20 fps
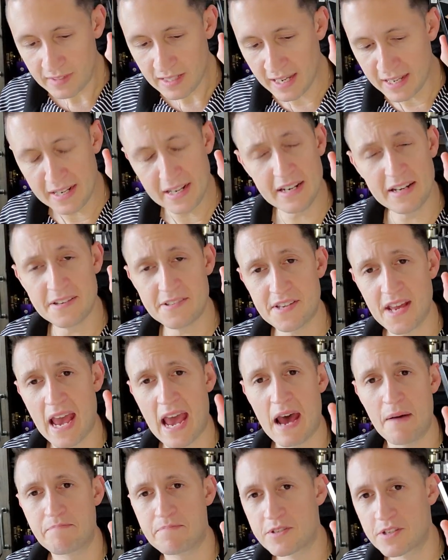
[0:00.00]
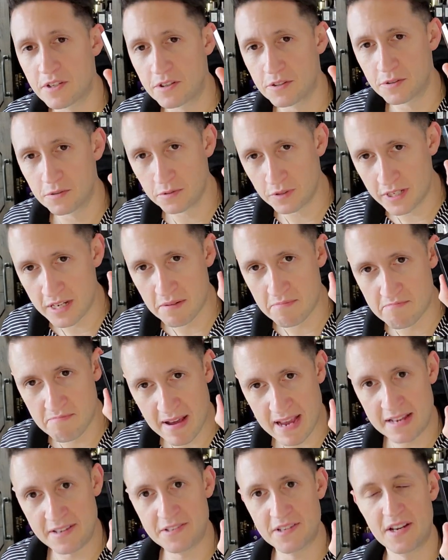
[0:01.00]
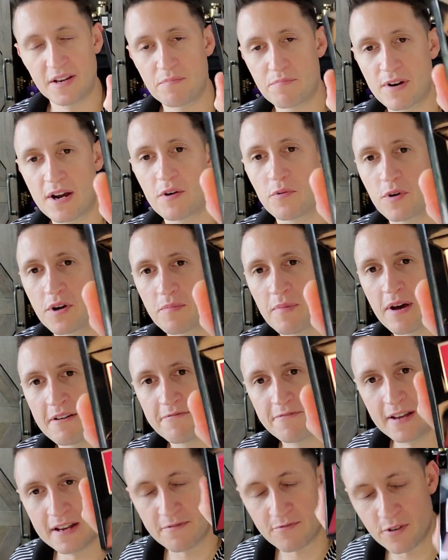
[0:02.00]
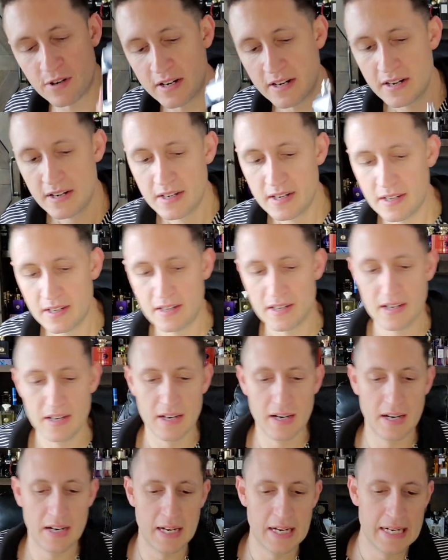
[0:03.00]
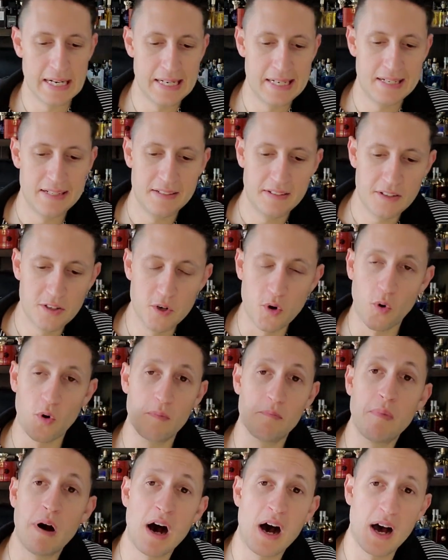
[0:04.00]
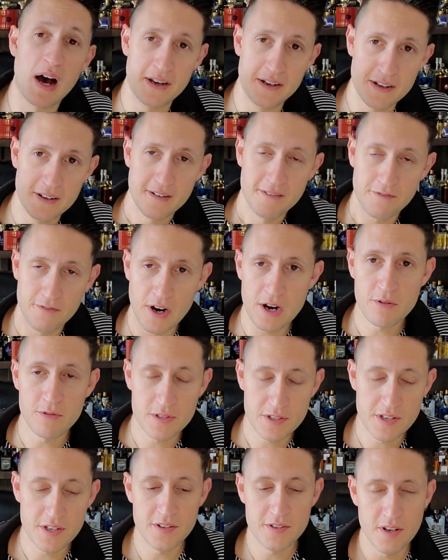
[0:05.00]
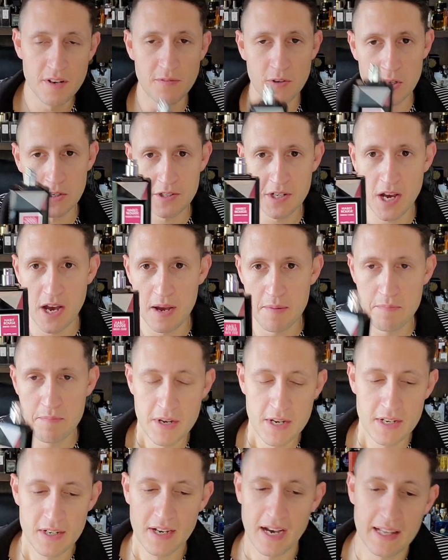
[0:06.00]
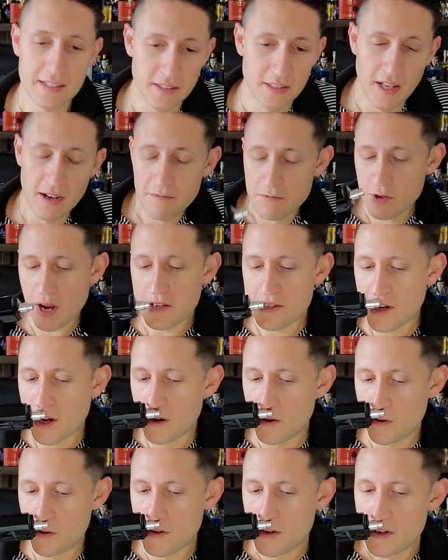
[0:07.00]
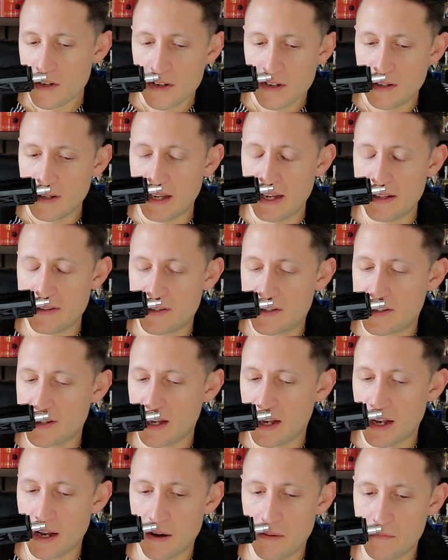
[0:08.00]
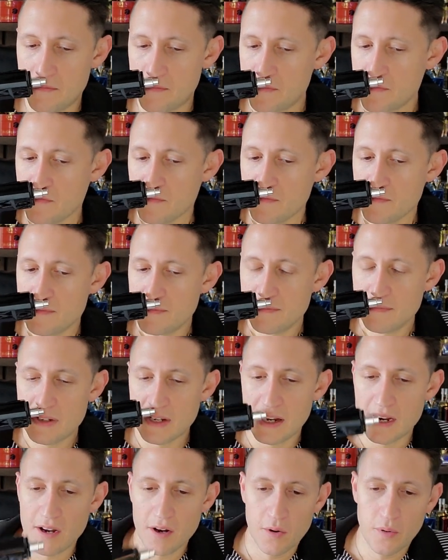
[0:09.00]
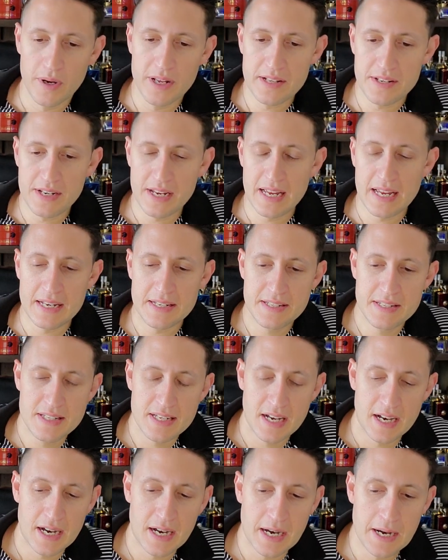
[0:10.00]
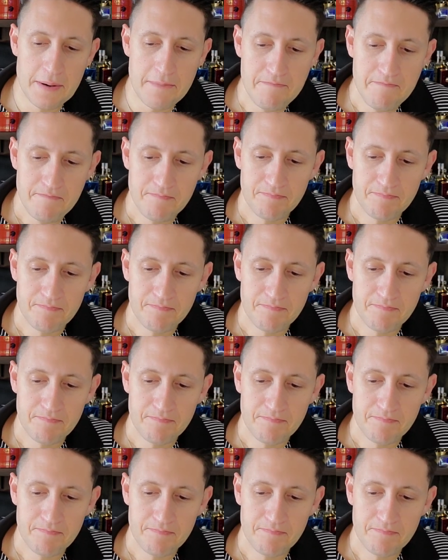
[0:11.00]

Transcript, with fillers: and it is absolutely amazing. Probably one of my favorite uh, gourmand fragrances of all time. I love Dress Code. It's, um, you know, it it uh,